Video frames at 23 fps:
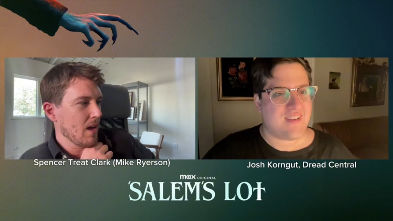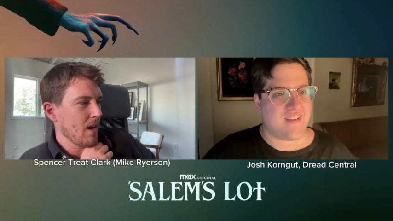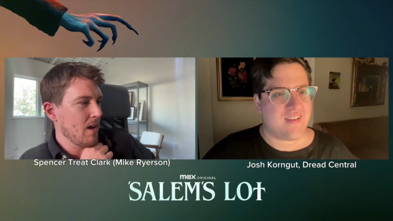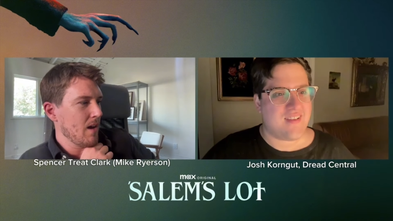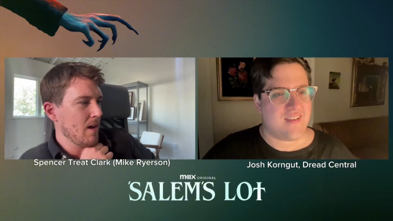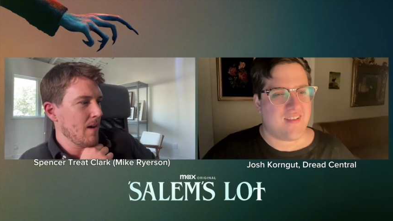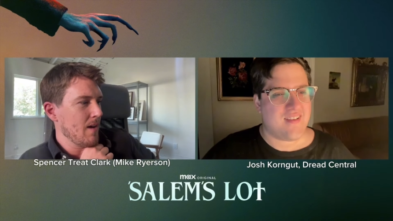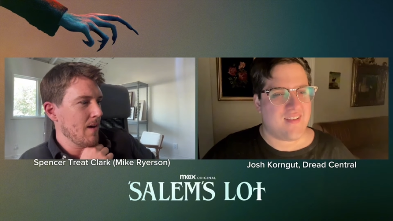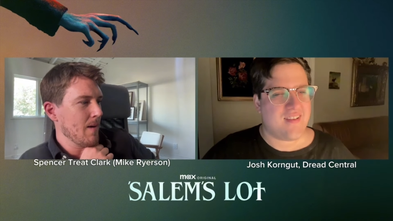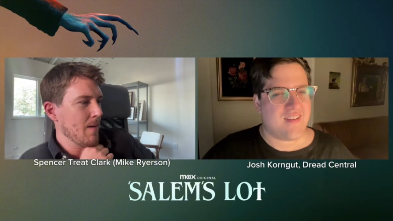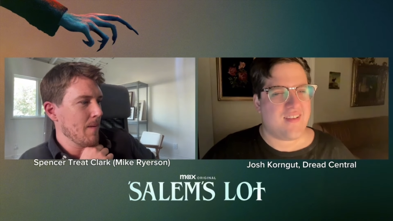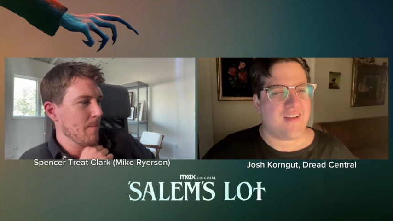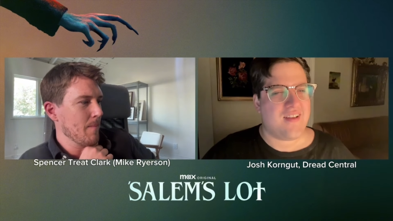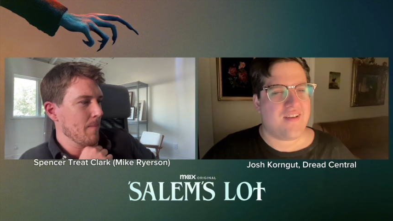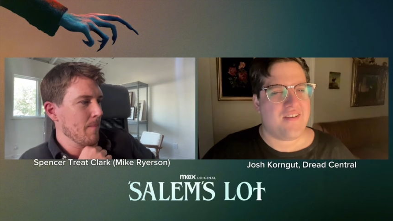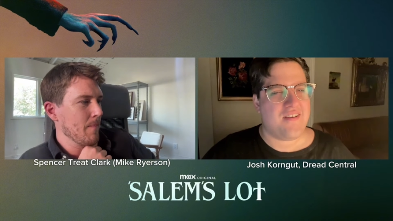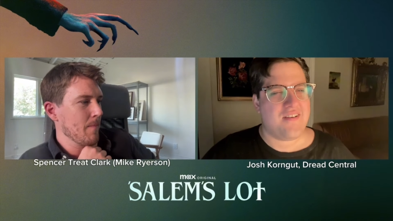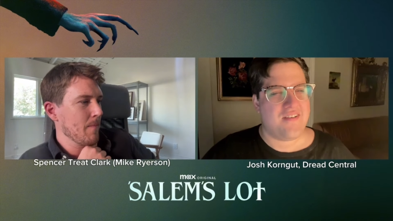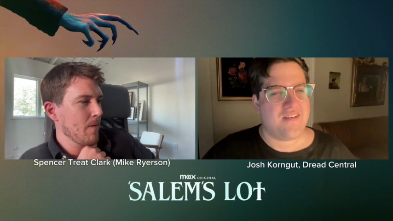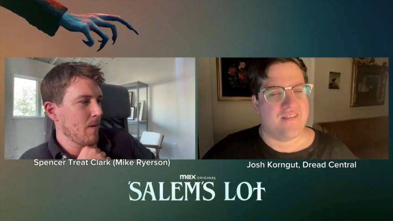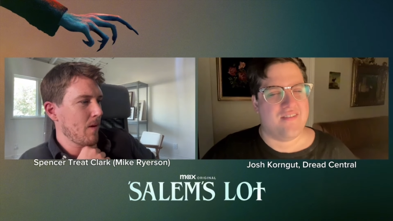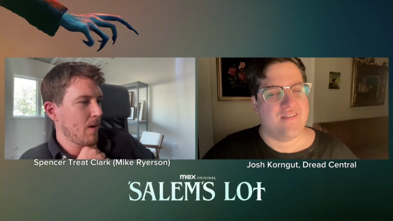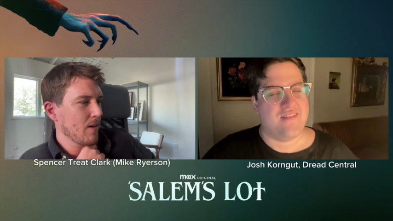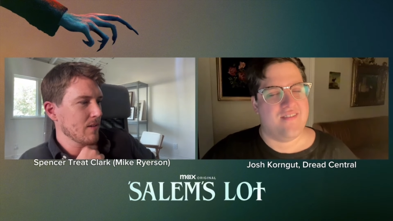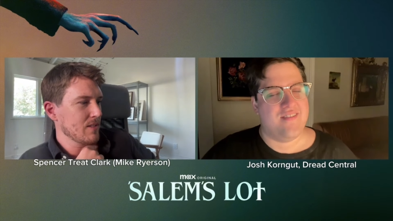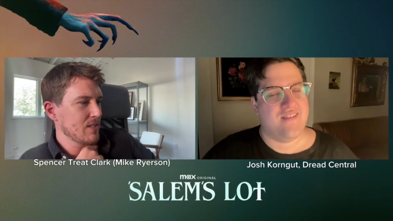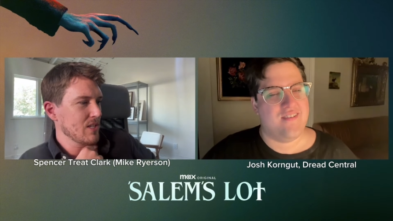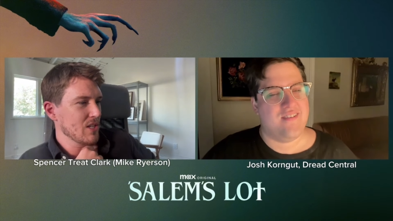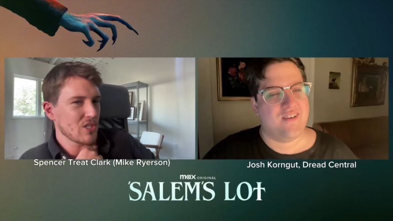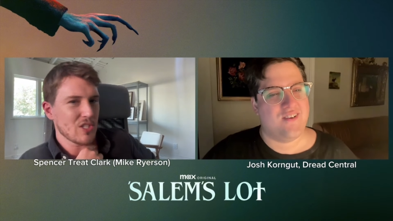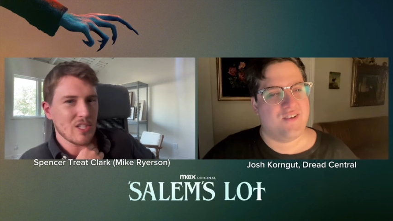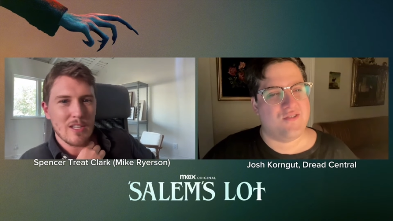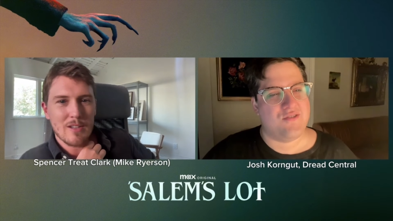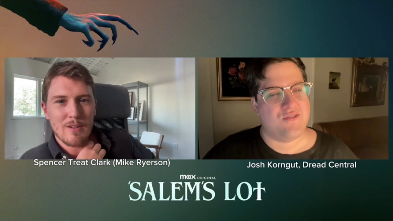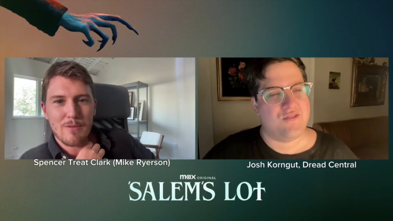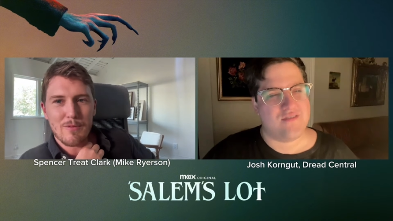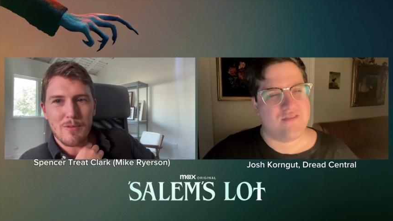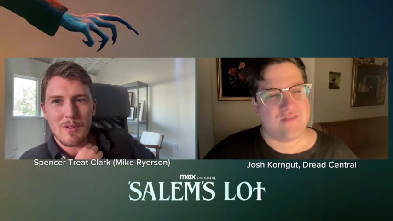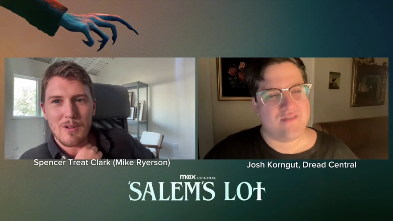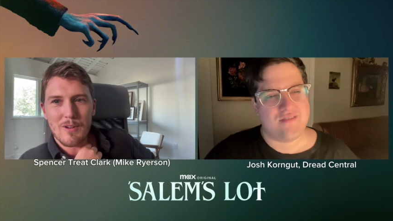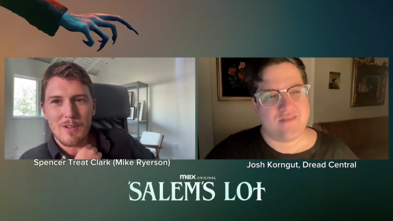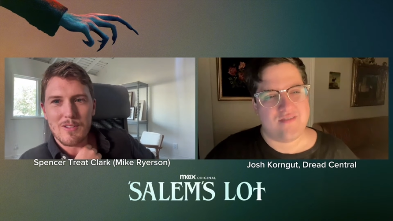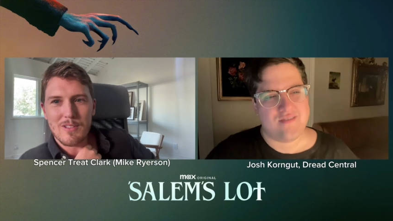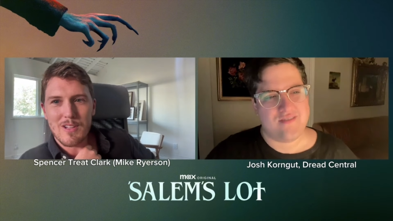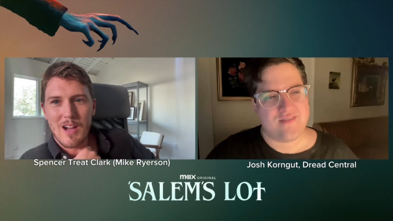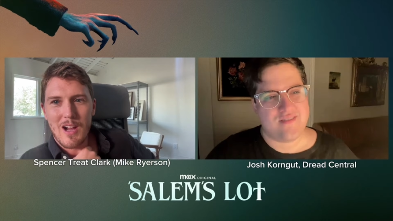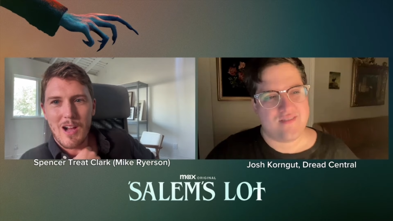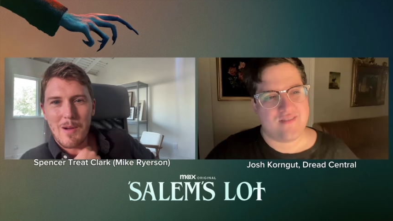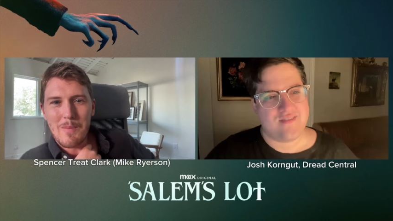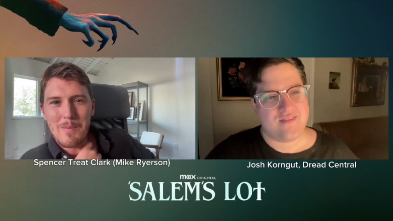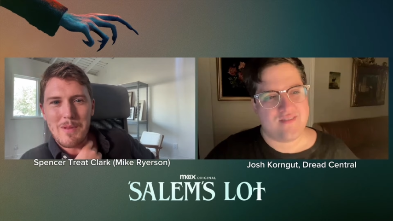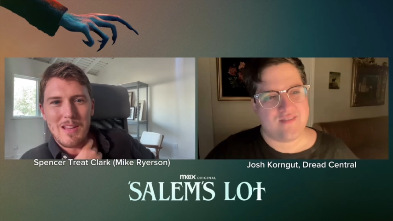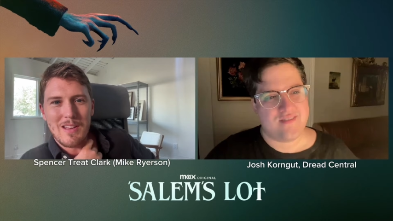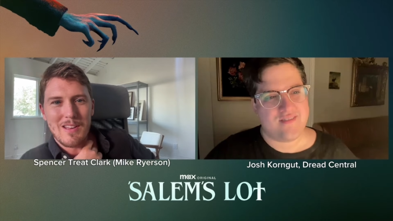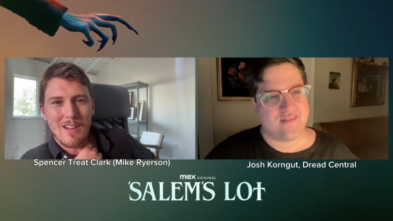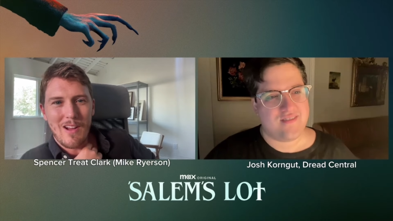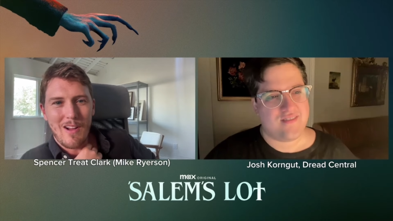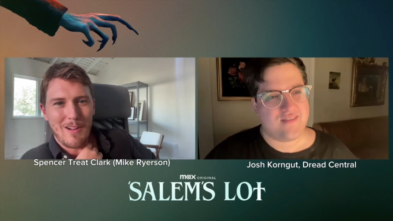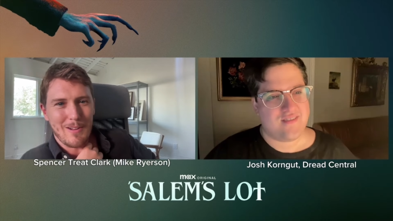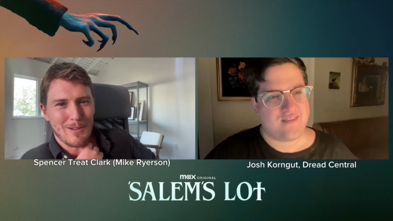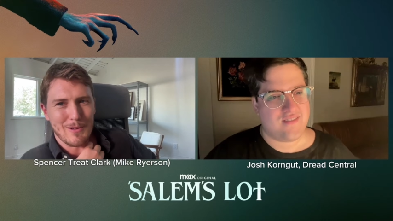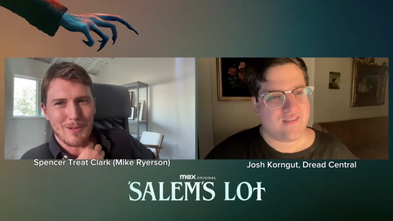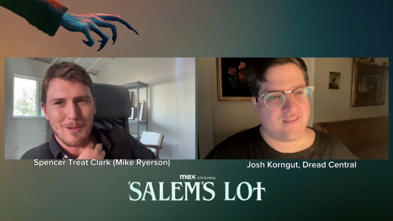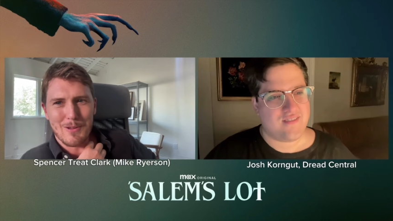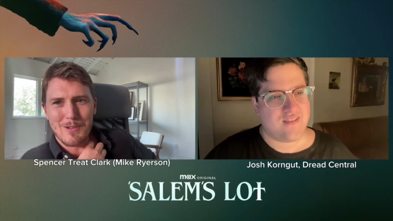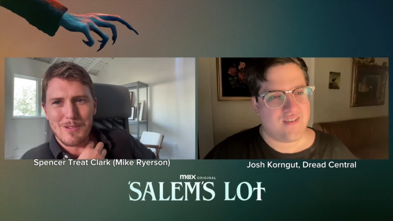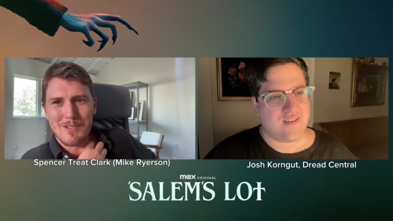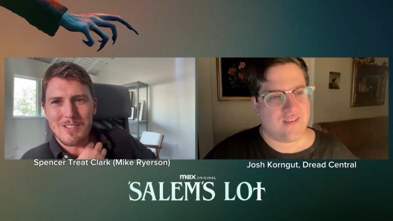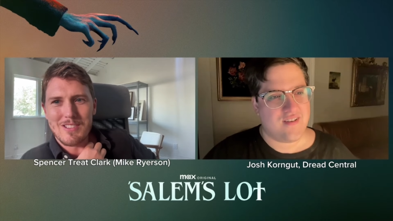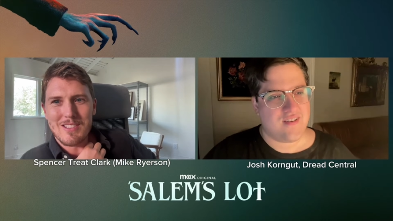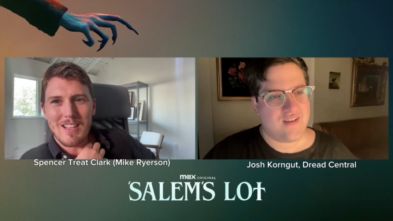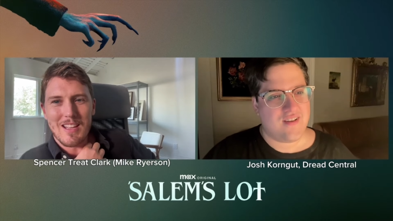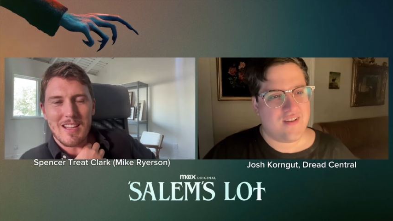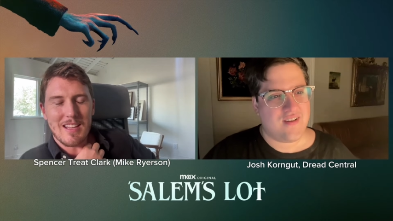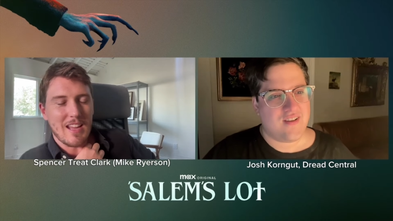Speaker 1: um oh. shin for Tommyknockers.